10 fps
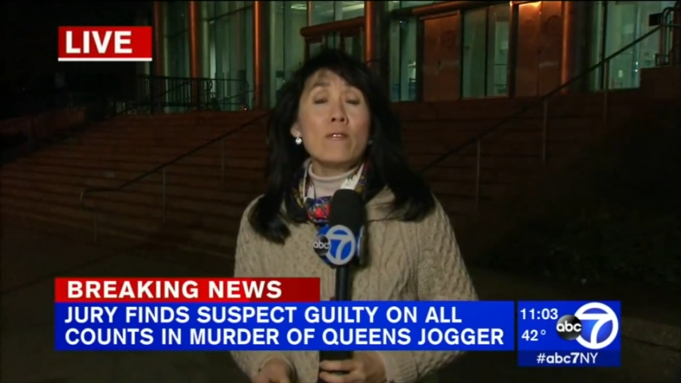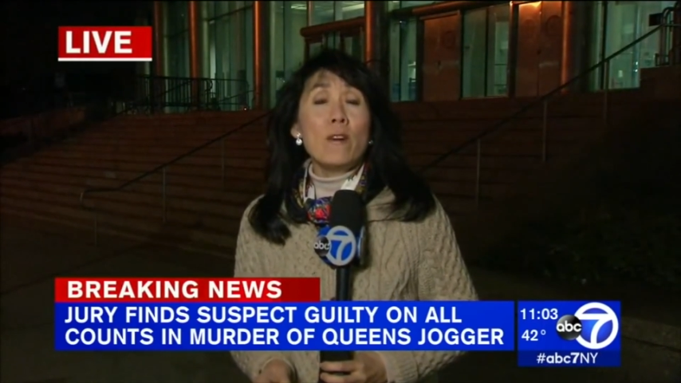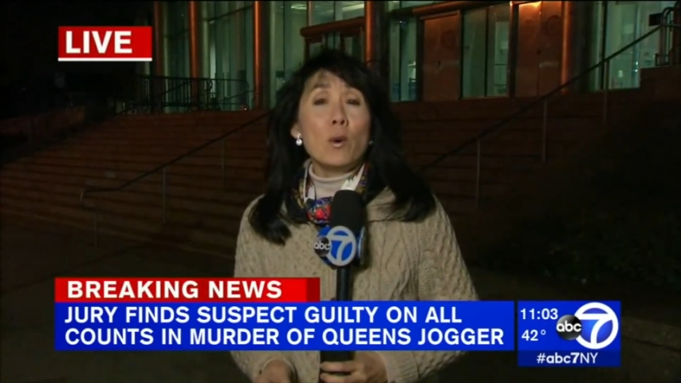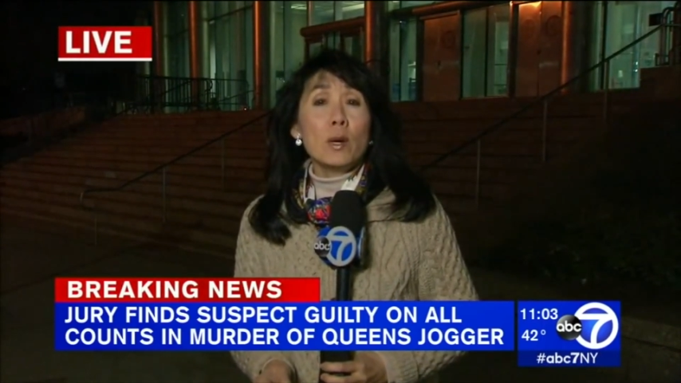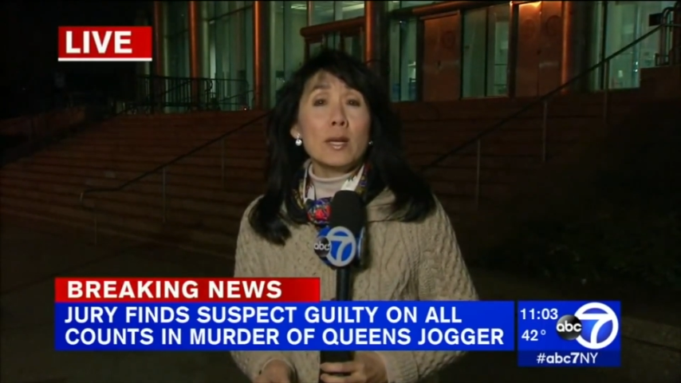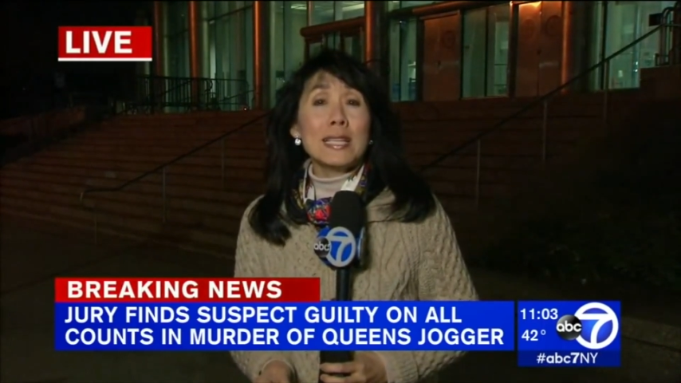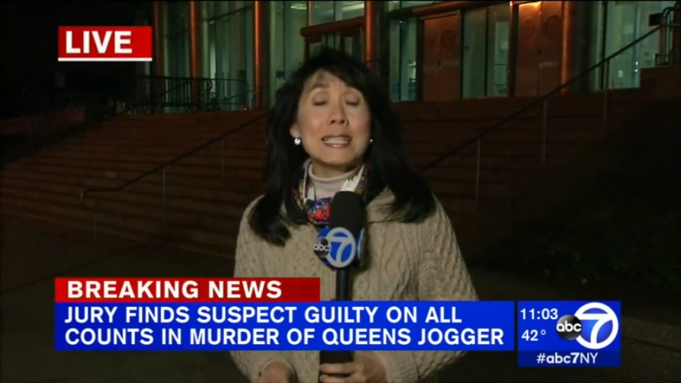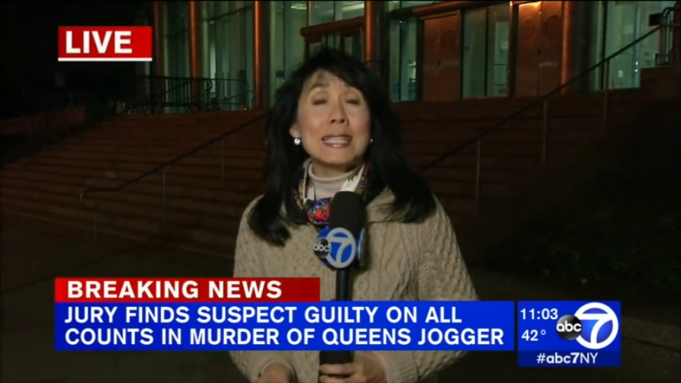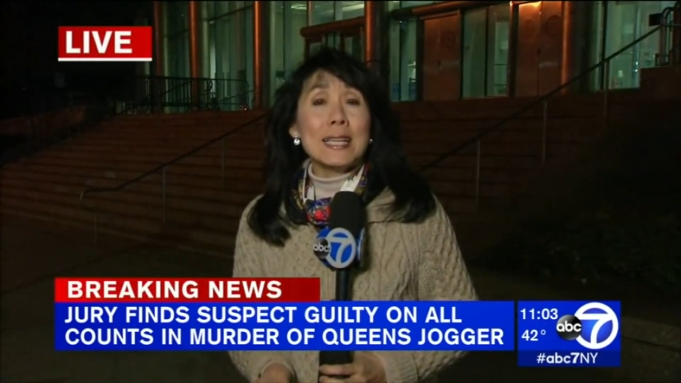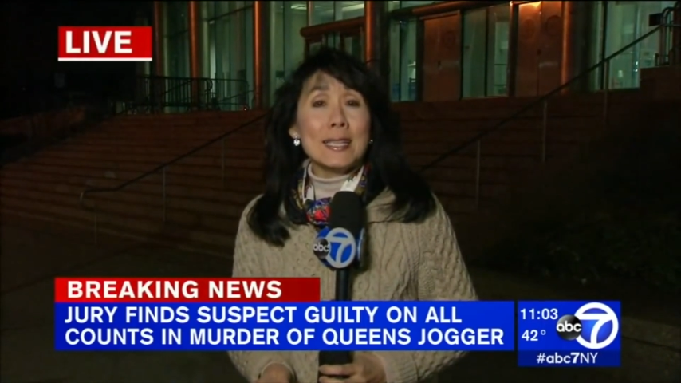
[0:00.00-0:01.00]
forward,
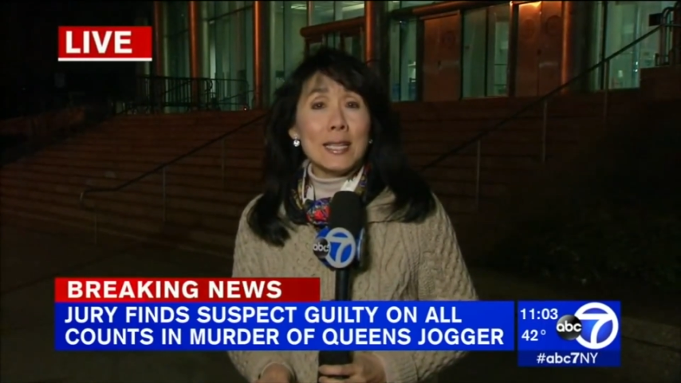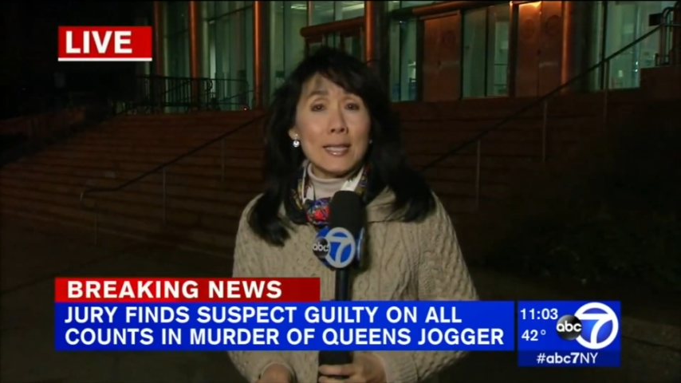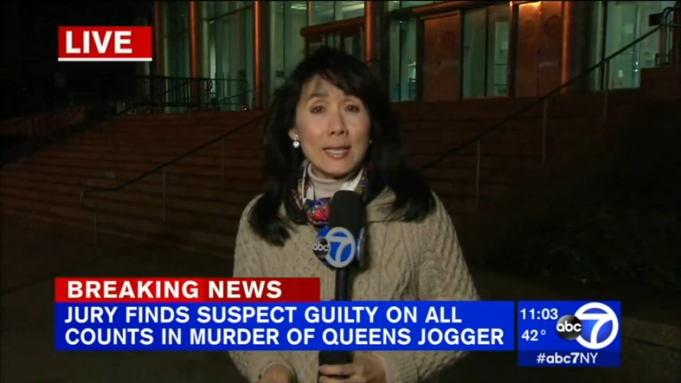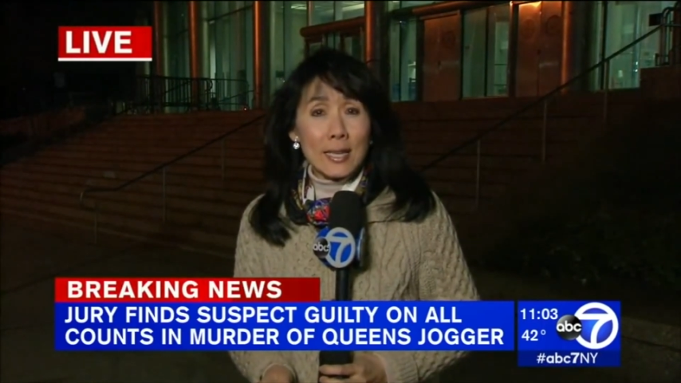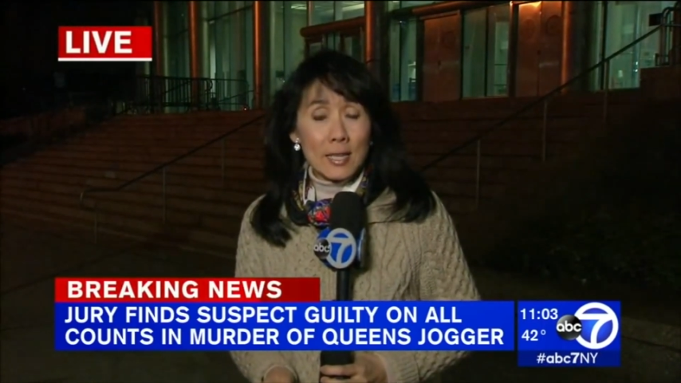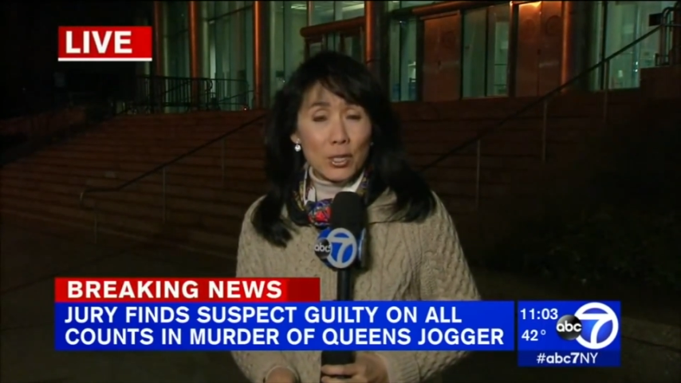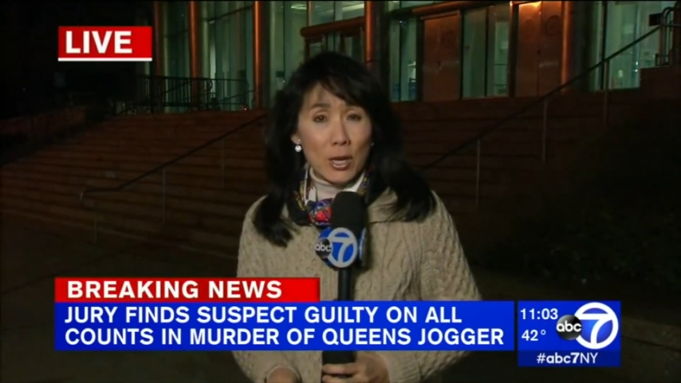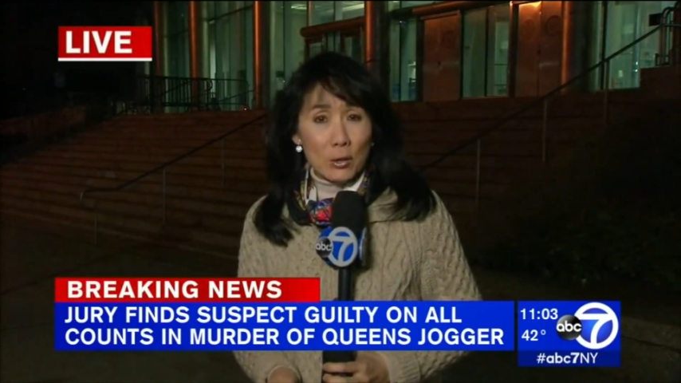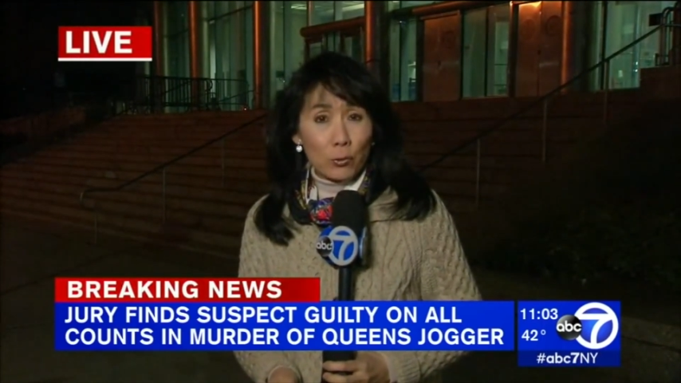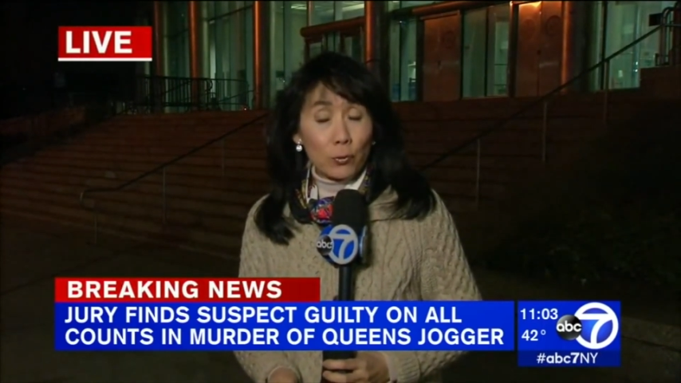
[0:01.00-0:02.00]
sentencing is
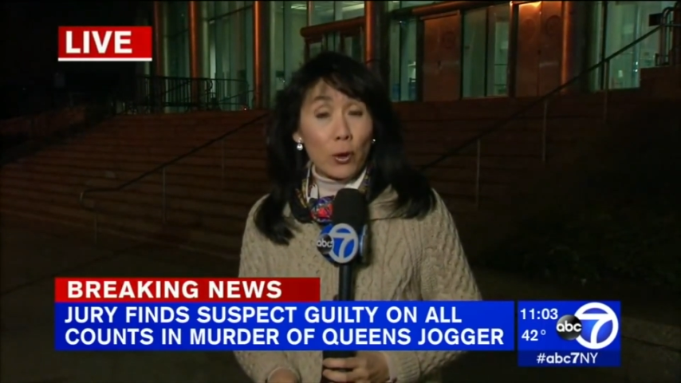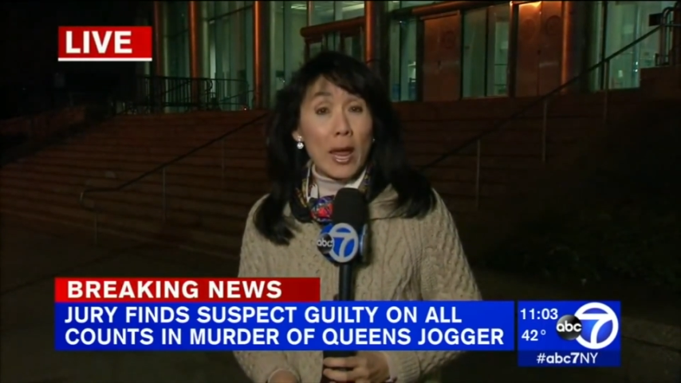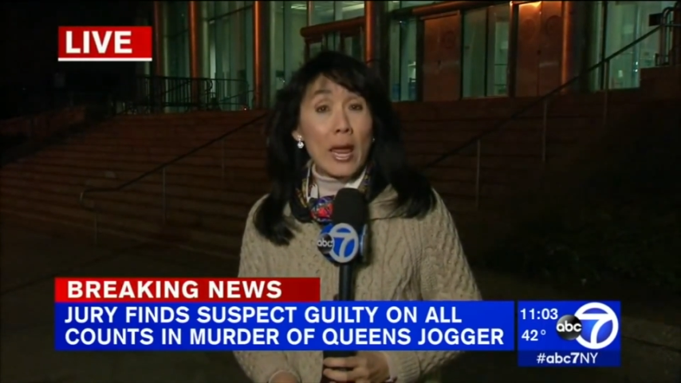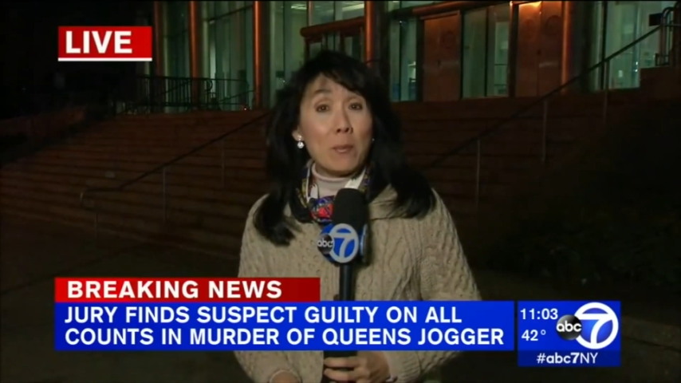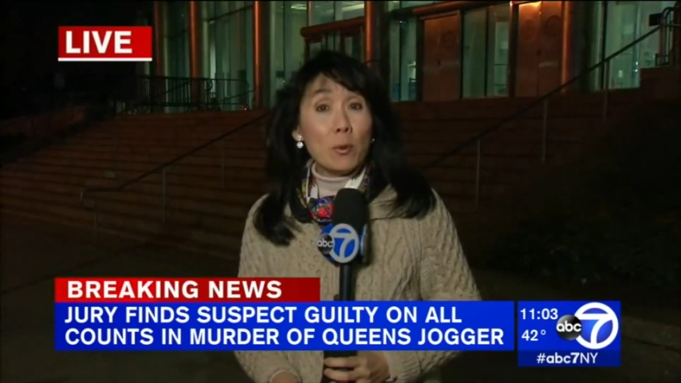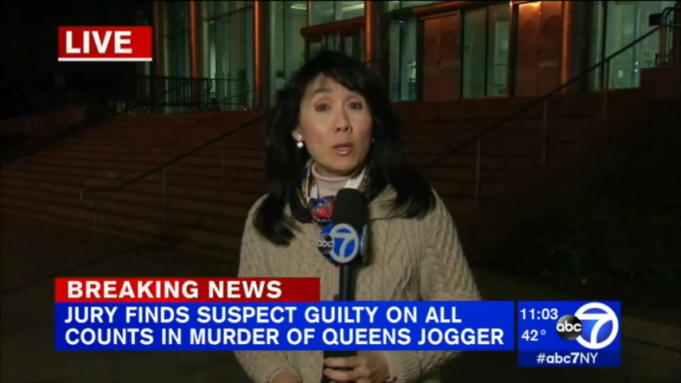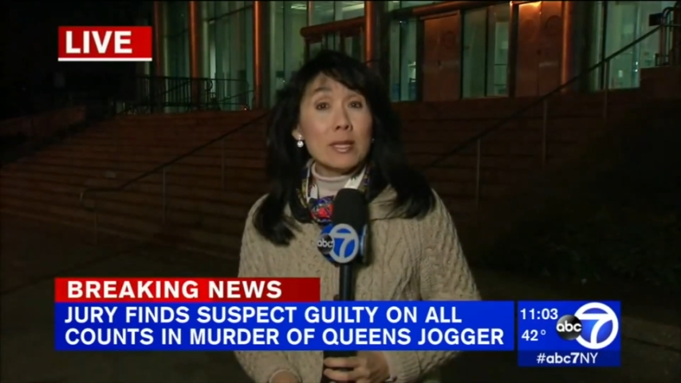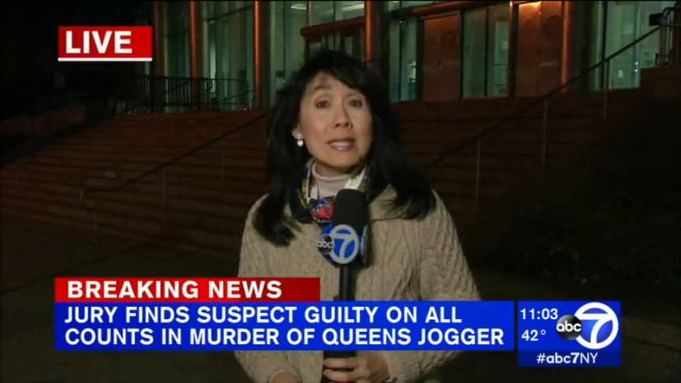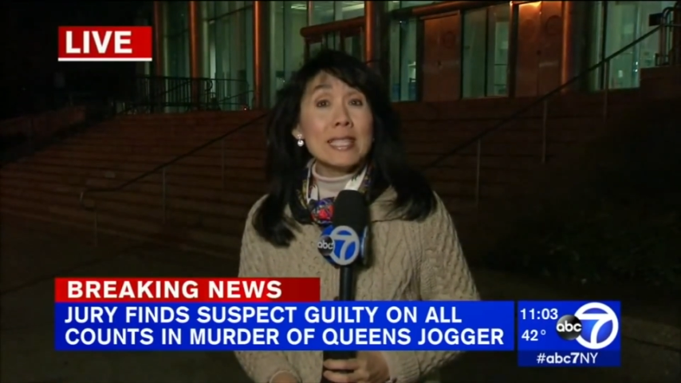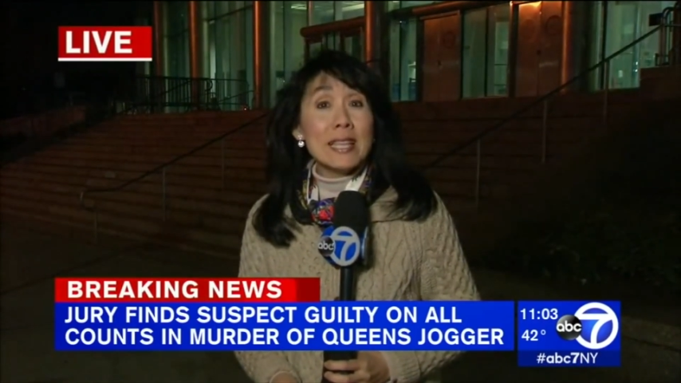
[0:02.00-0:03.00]
scheduled for April
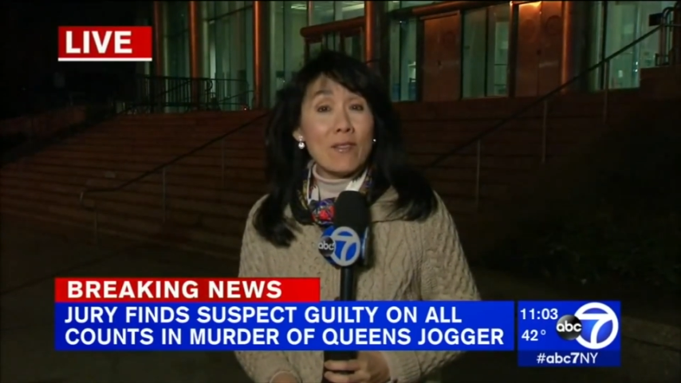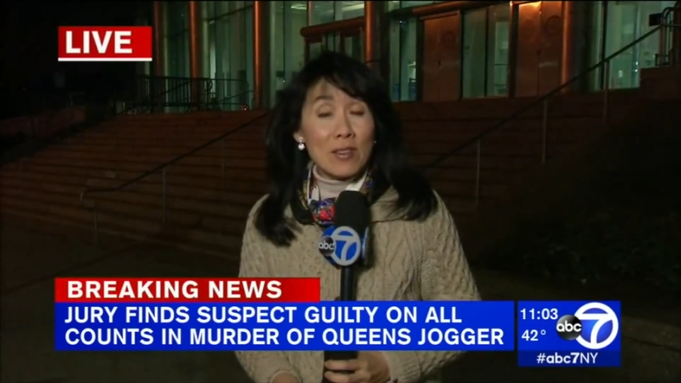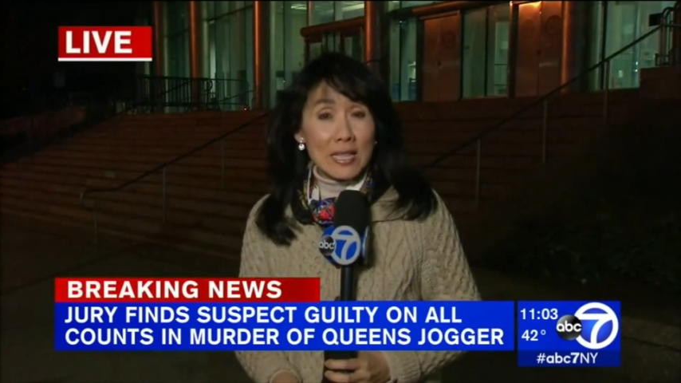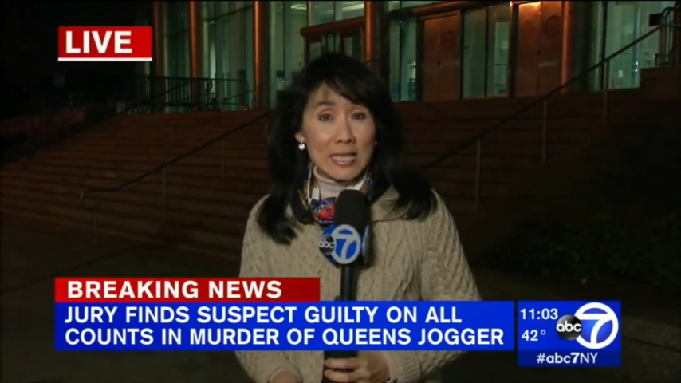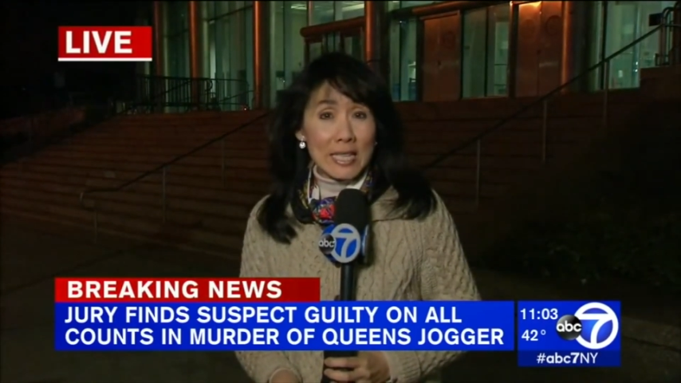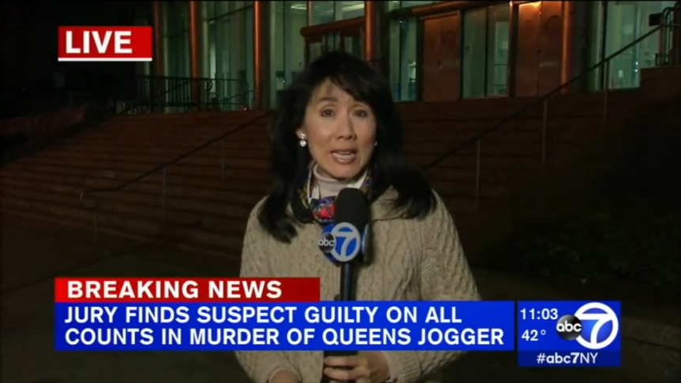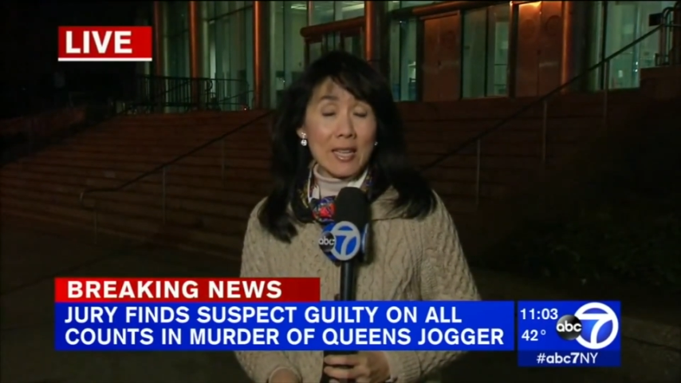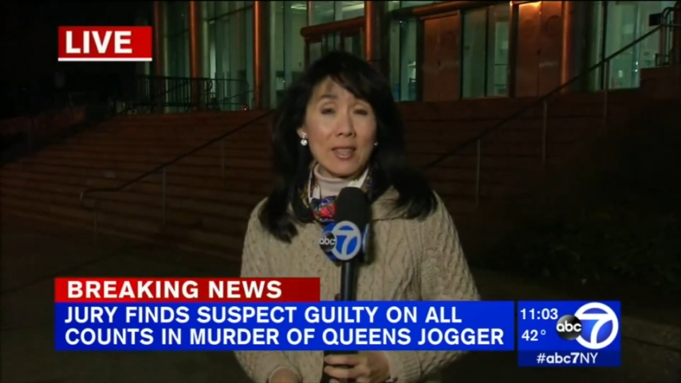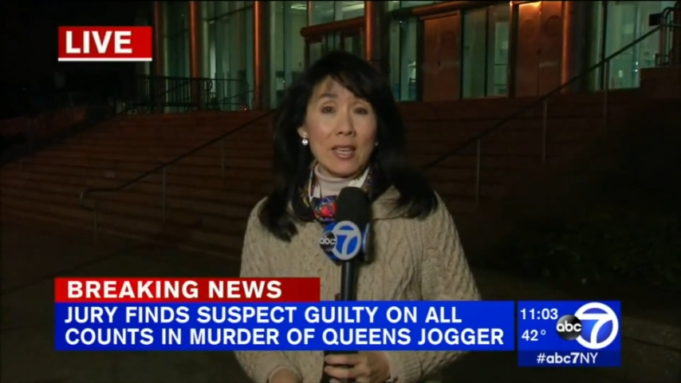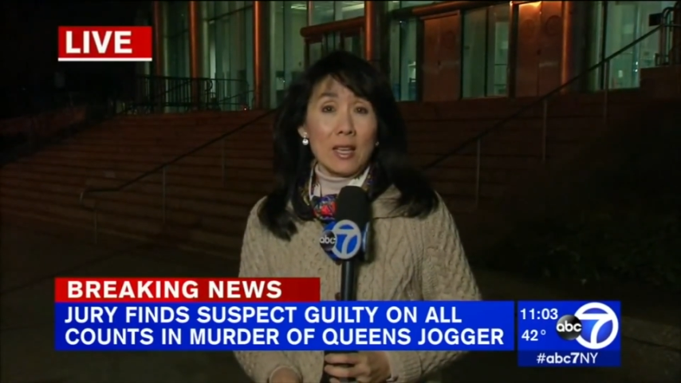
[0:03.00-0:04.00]

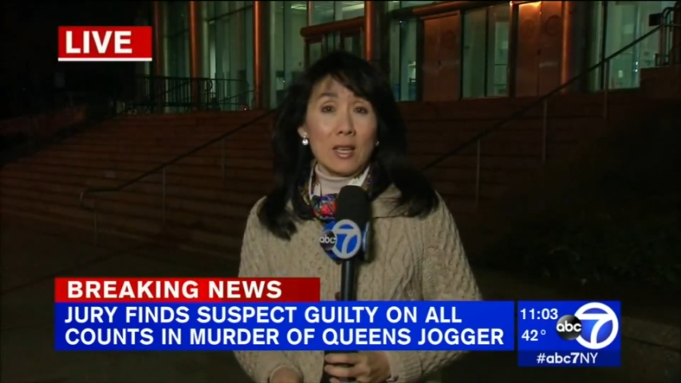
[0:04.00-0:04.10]
17th.